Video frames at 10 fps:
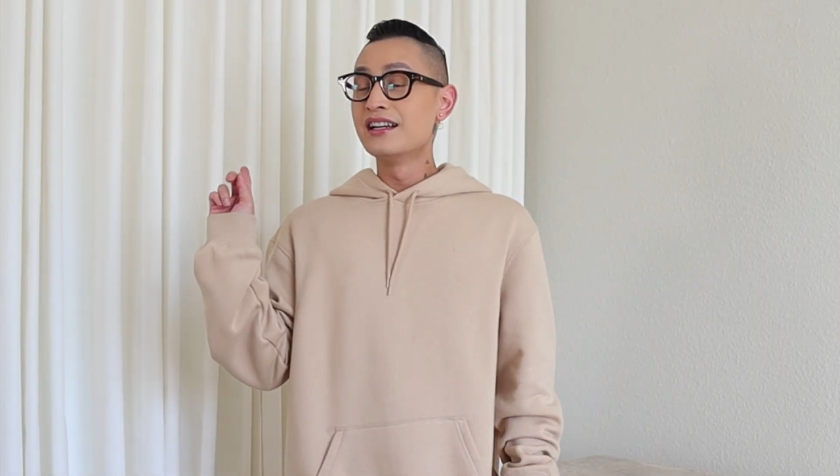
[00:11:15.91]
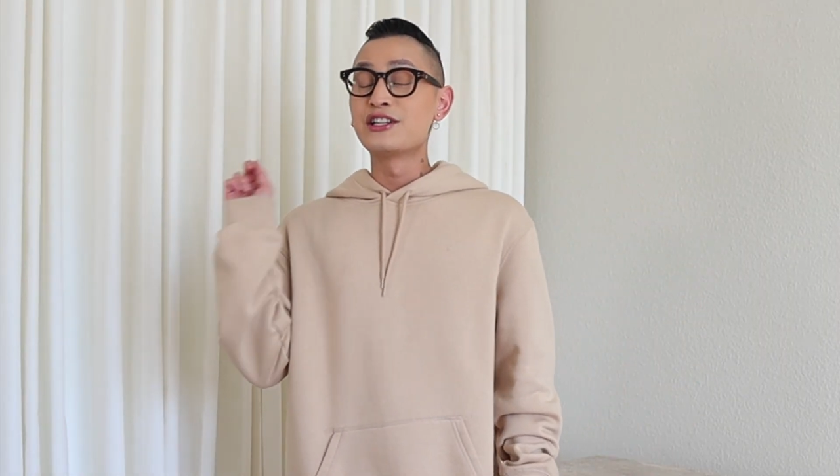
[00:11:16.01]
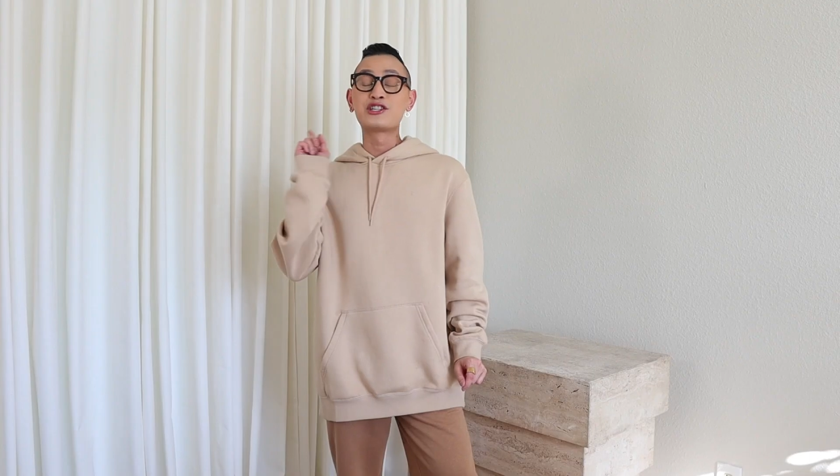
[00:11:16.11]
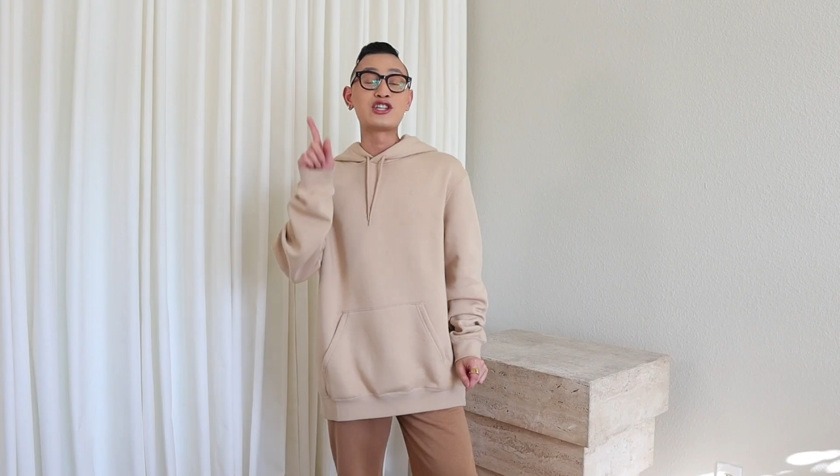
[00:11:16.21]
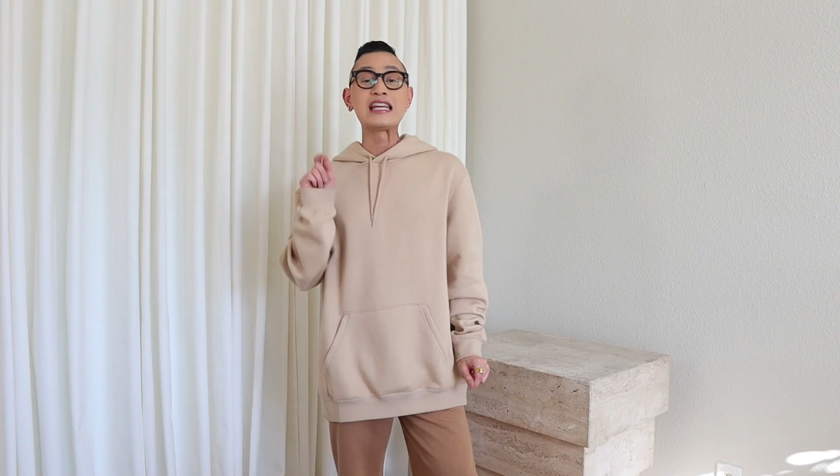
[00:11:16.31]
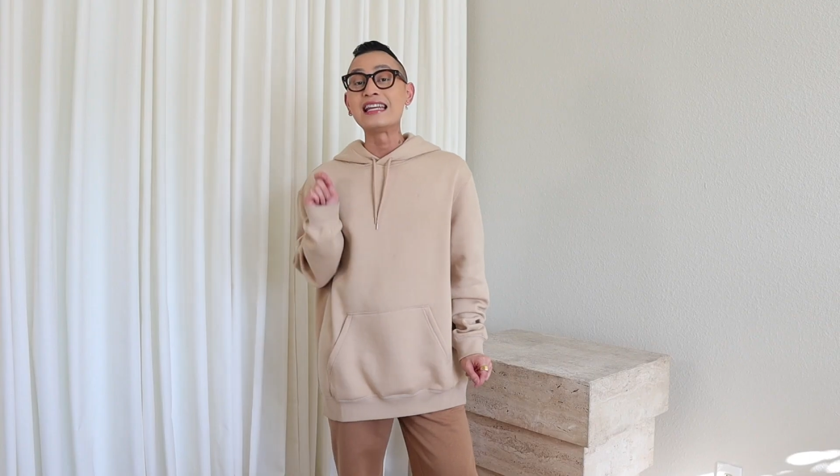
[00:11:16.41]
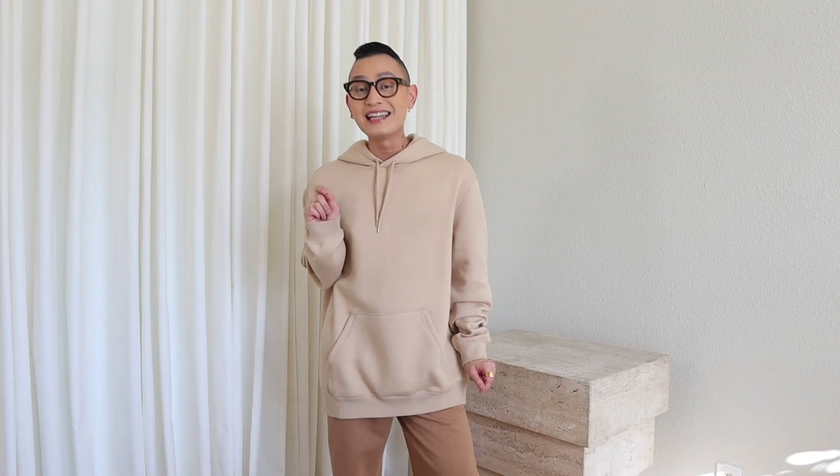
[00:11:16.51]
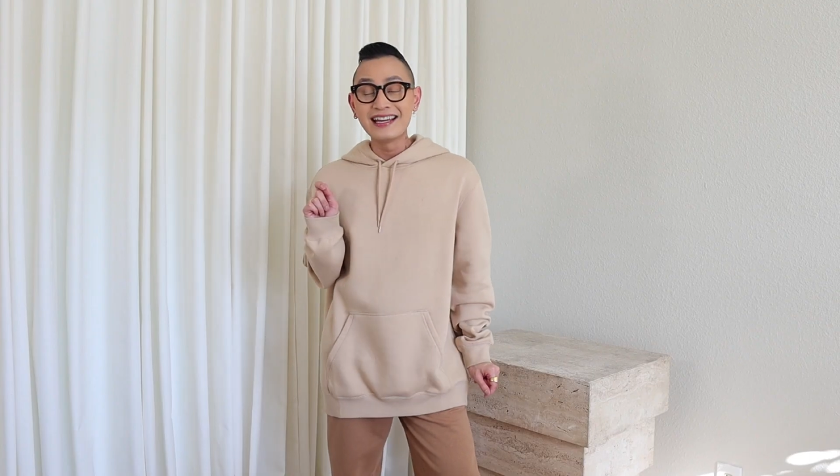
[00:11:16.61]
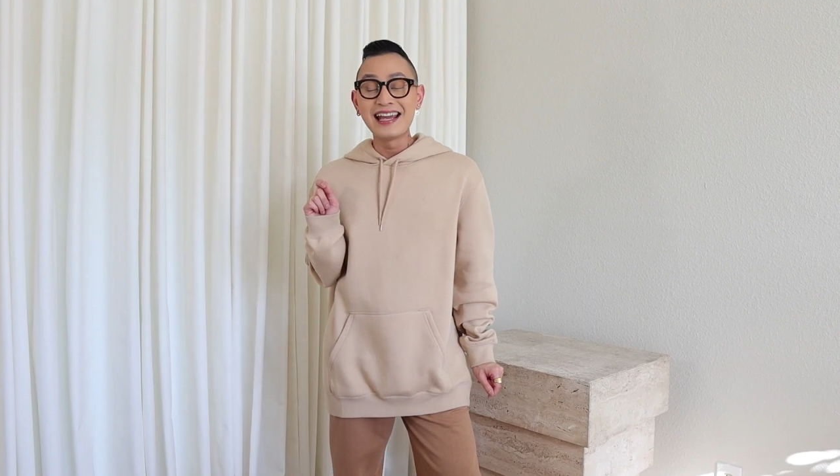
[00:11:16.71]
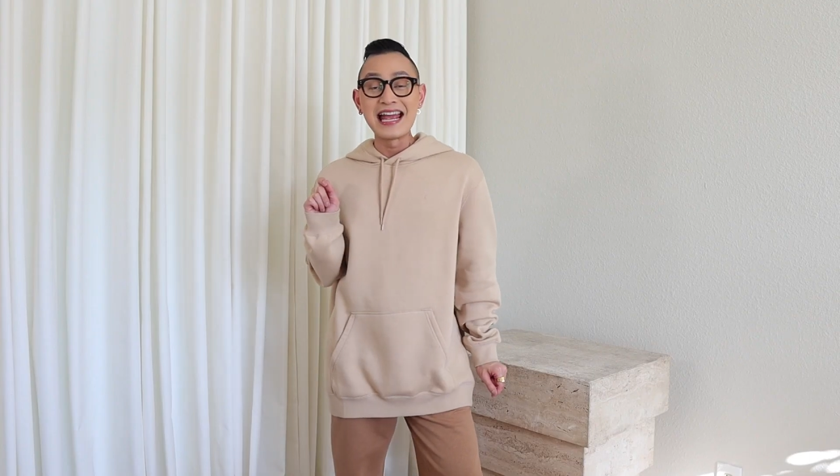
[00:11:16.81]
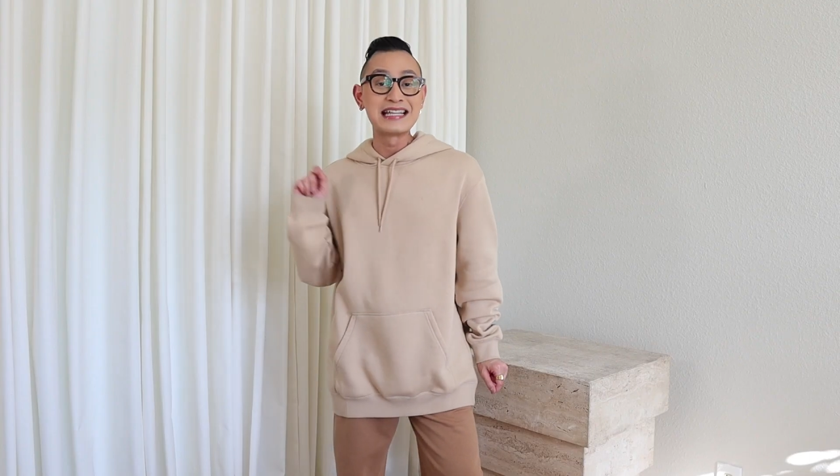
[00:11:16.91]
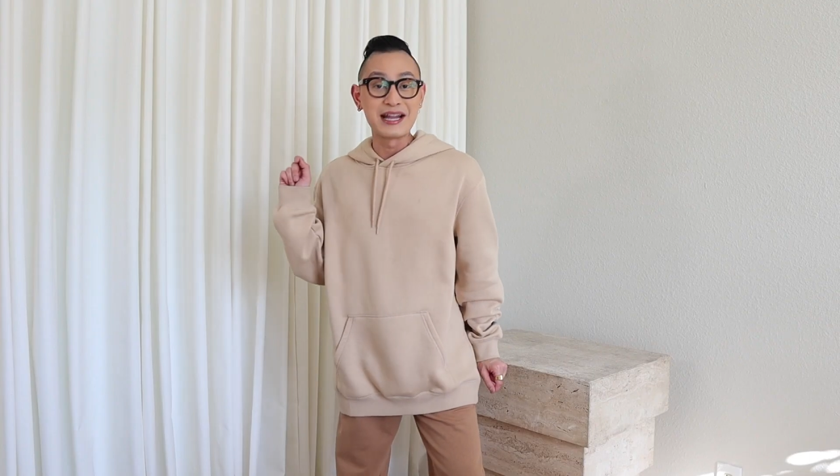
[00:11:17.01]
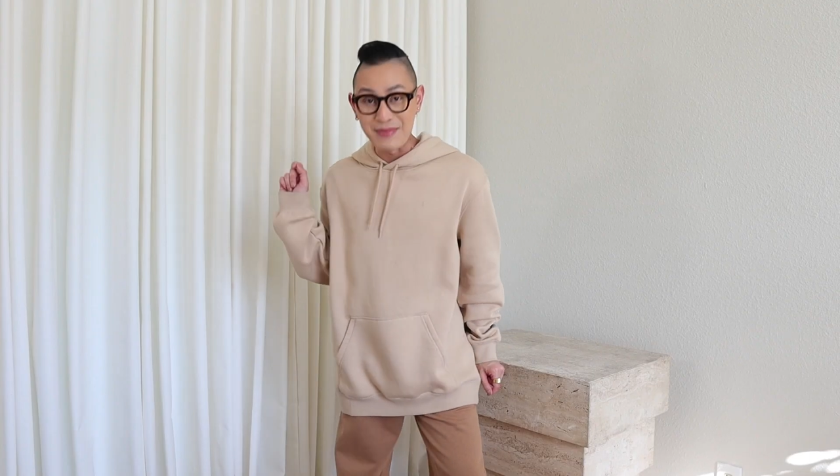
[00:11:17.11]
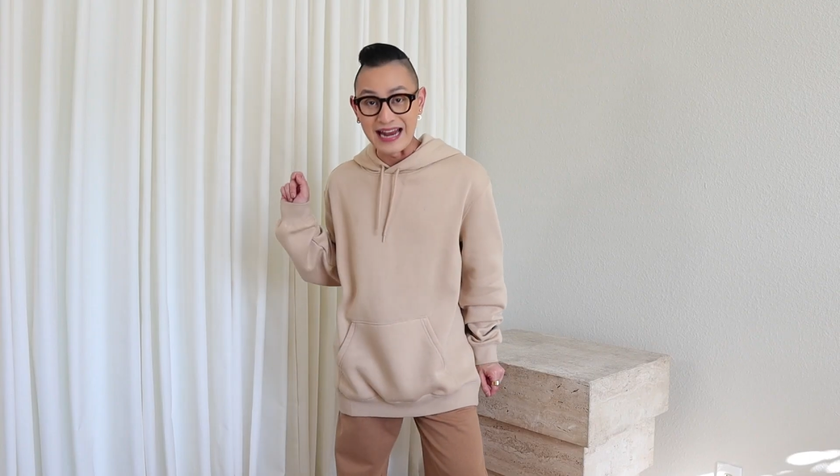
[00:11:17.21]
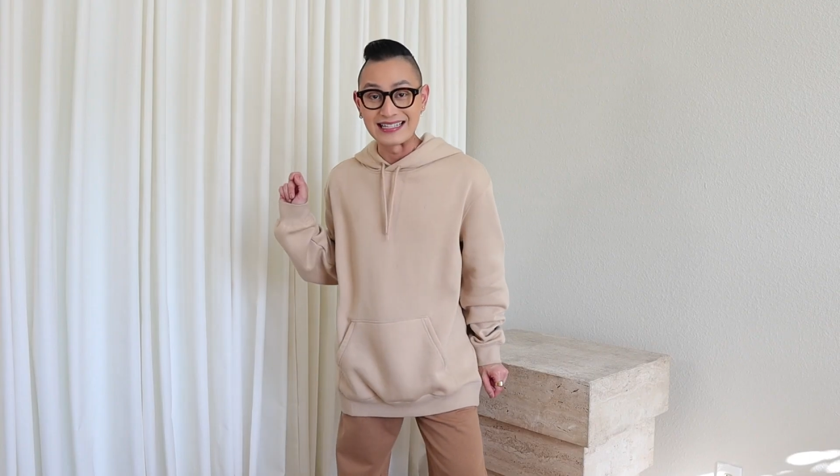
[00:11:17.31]
She is
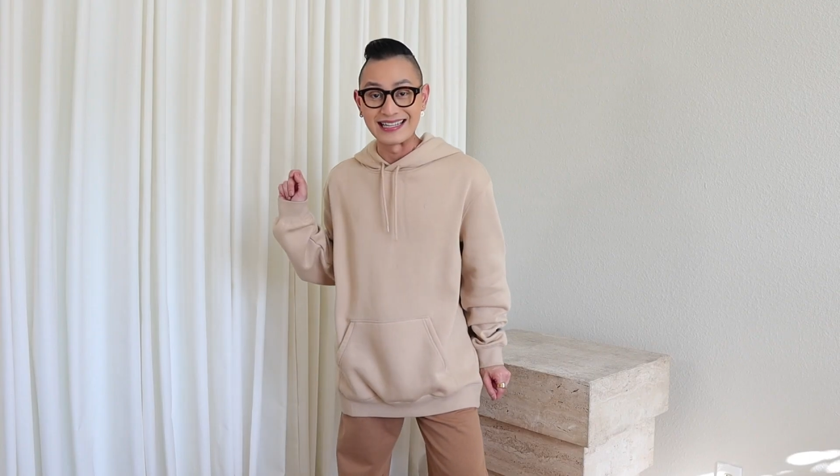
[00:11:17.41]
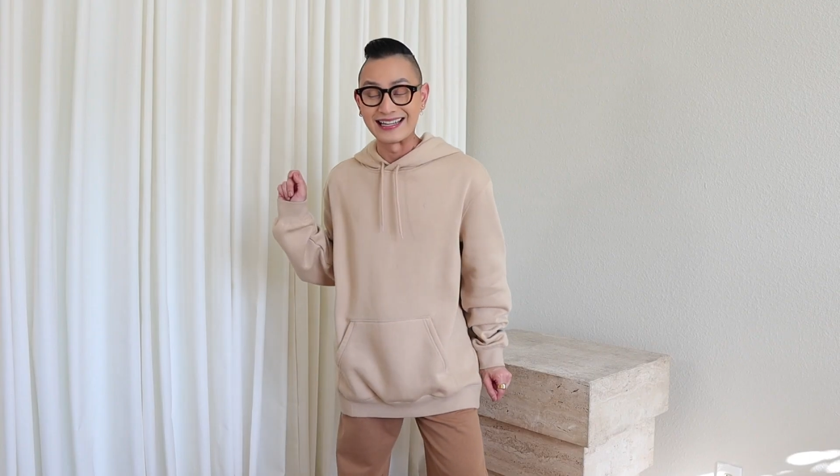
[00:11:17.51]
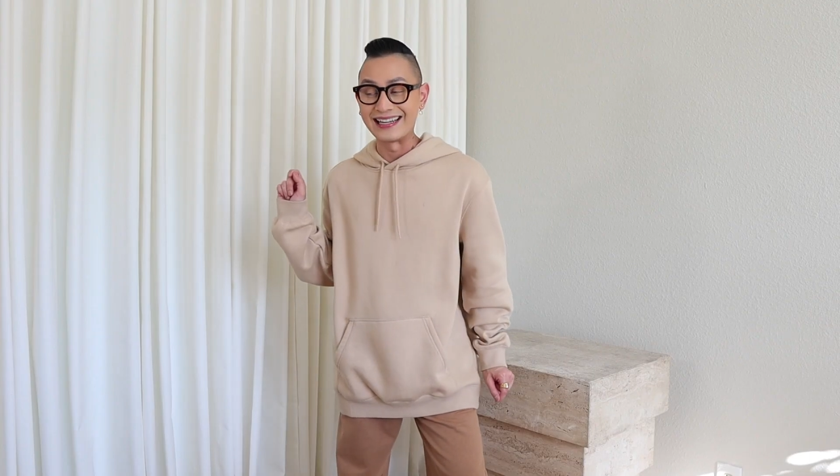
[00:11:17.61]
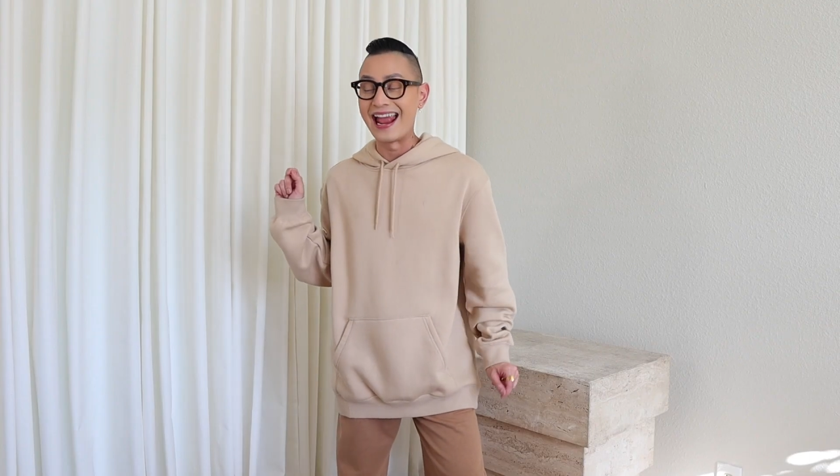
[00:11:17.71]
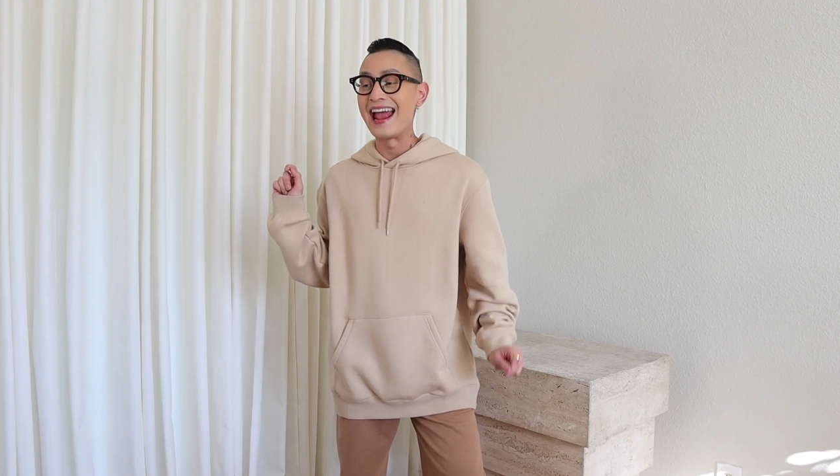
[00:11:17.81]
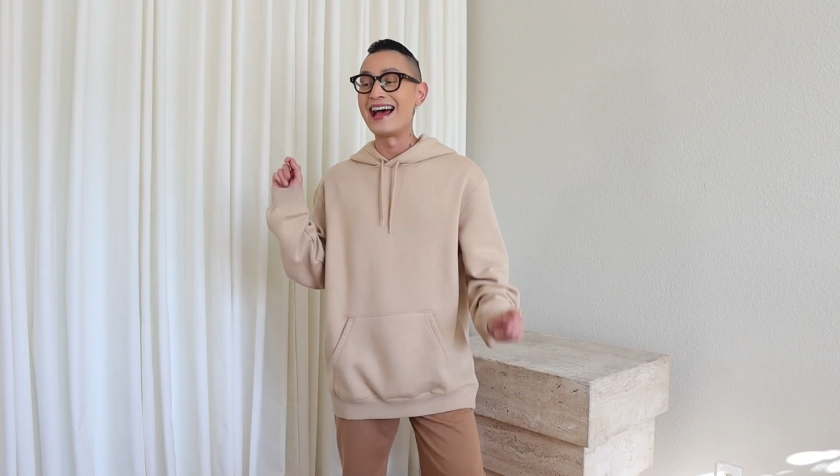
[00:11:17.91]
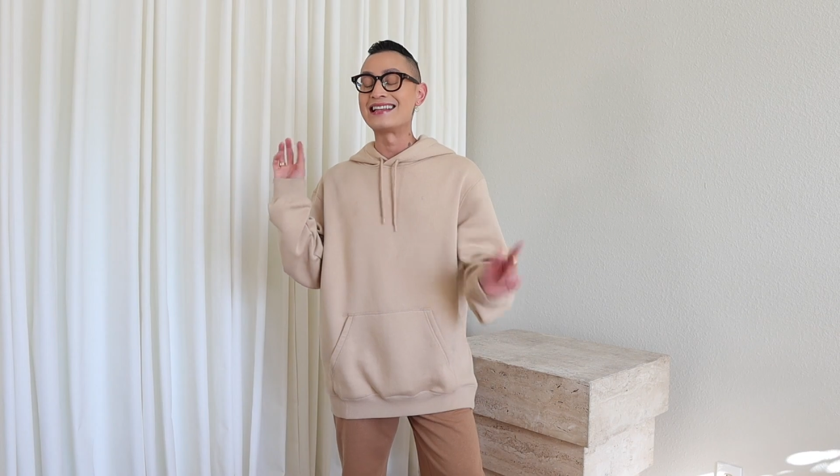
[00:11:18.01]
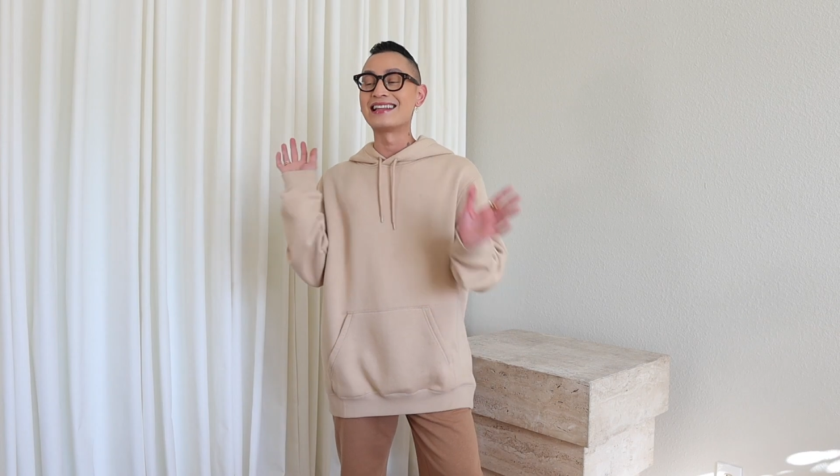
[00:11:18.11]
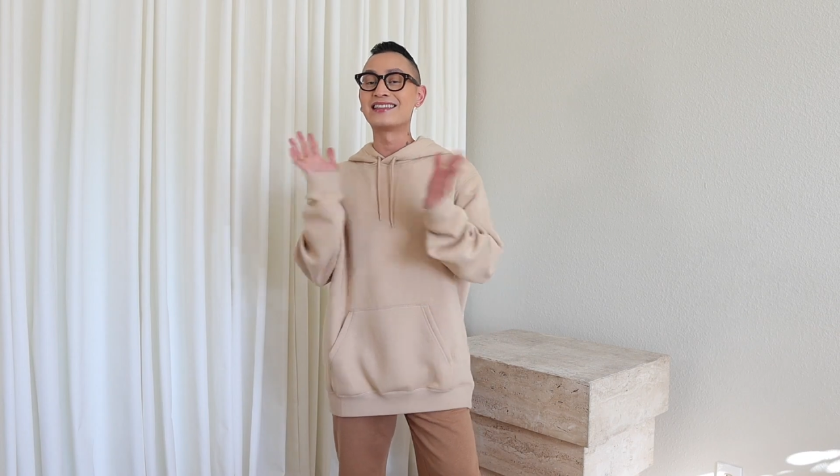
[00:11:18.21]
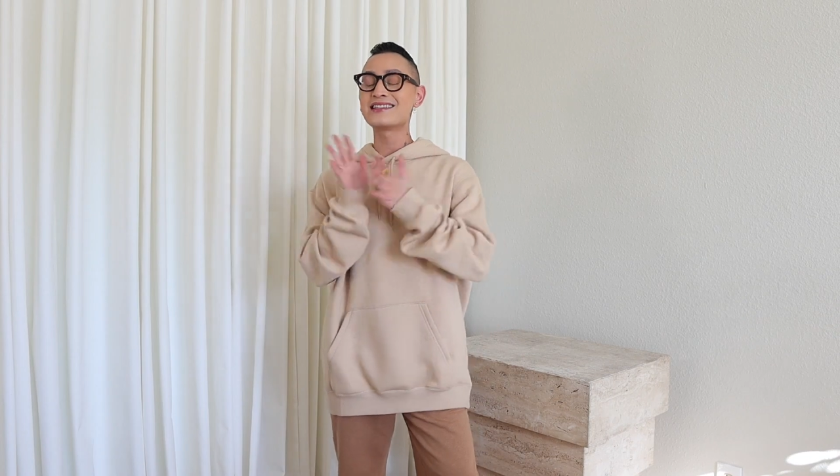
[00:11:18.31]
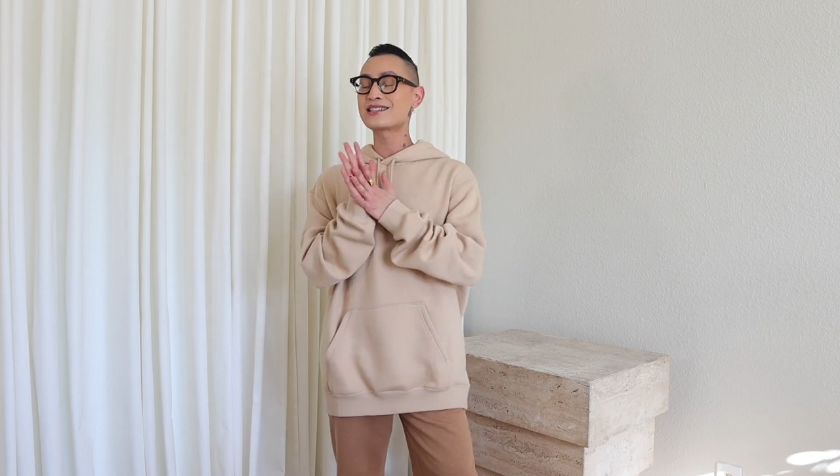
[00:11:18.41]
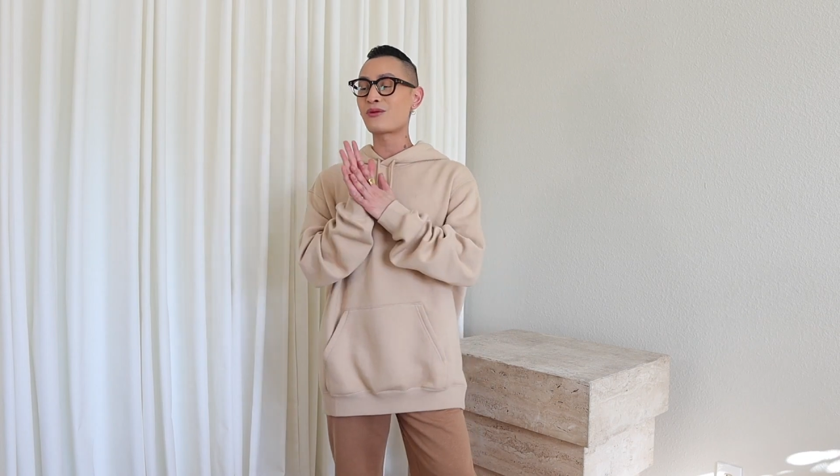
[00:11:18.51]
amazing, and this